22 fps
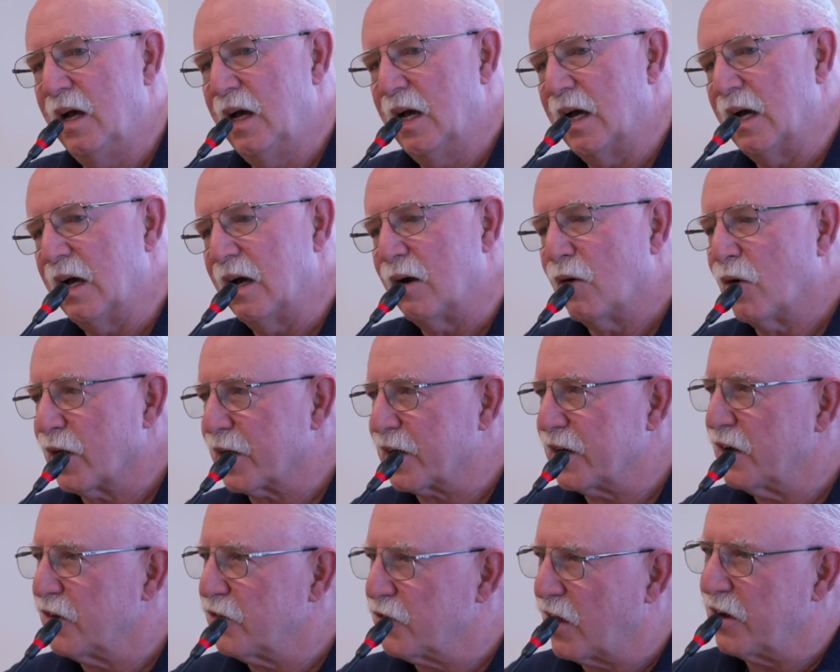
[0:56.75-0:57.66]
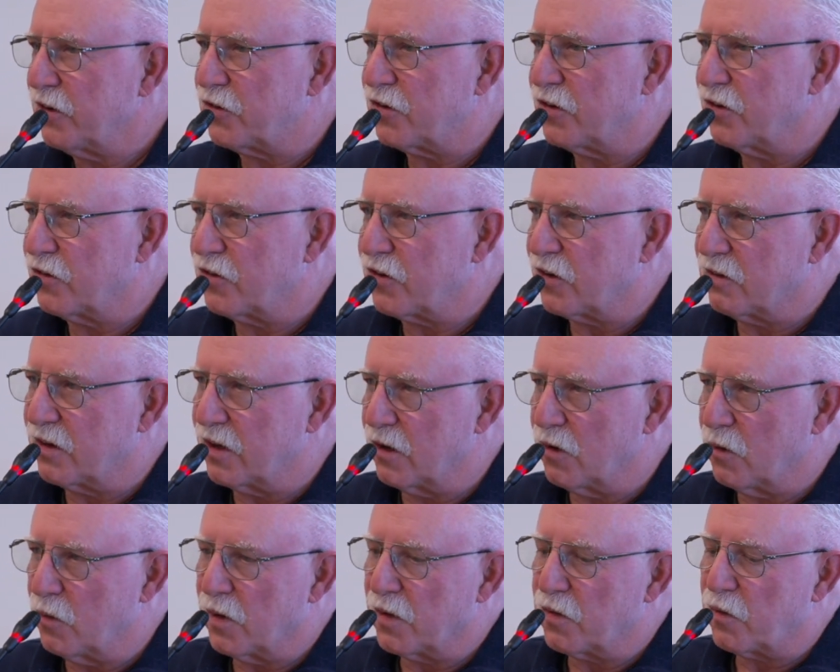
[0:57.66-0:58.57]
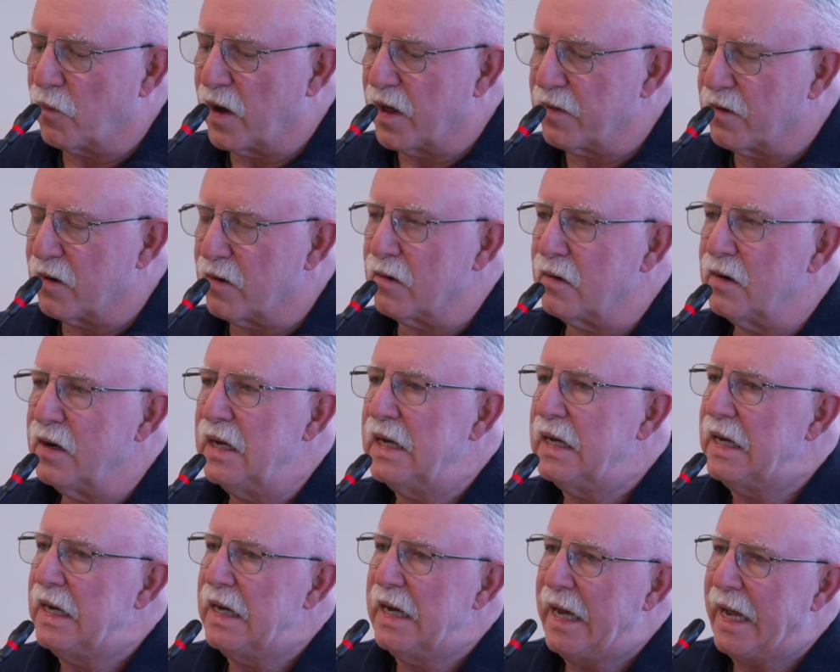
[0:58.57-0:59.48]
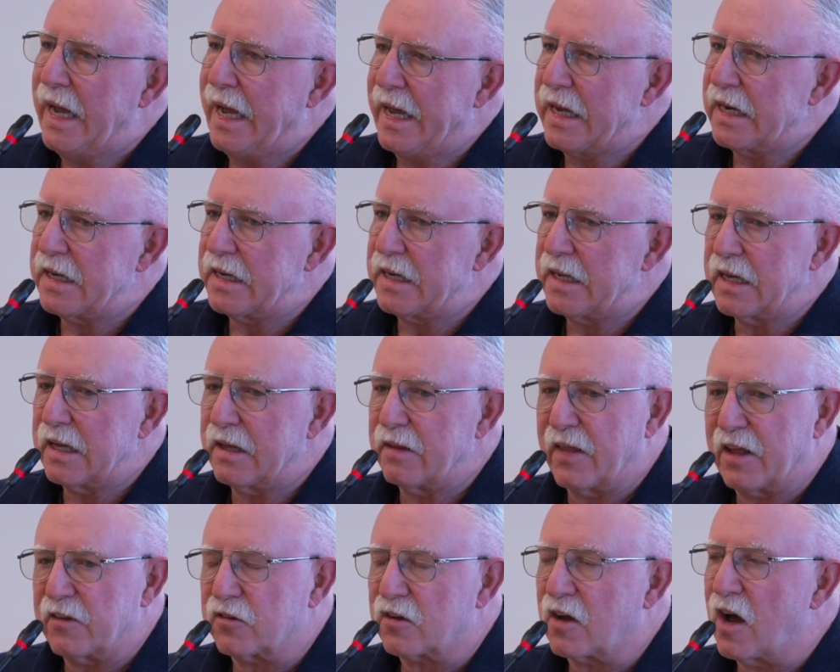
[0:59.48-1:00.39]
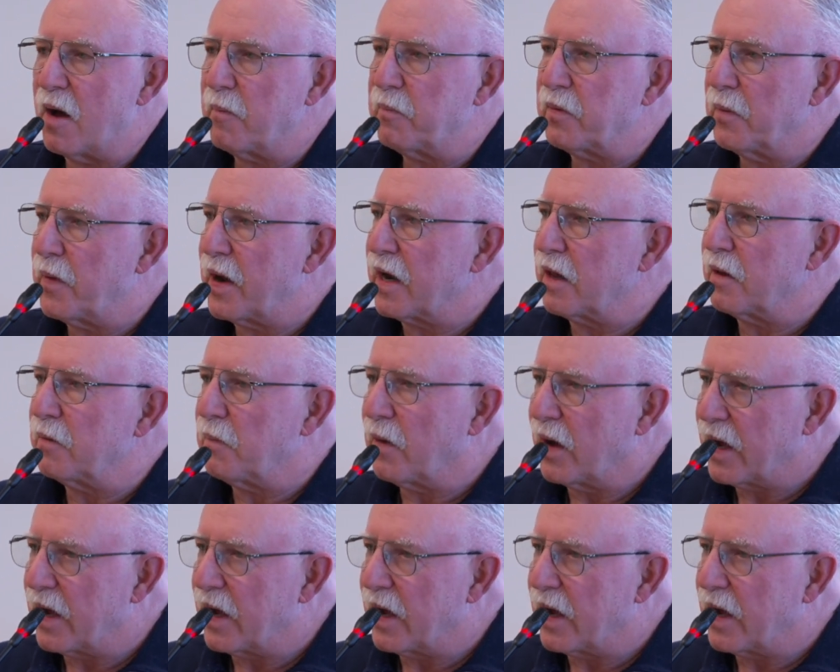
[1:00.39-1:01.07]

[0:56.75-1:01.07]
organizations that deal with weather, and that's complemented by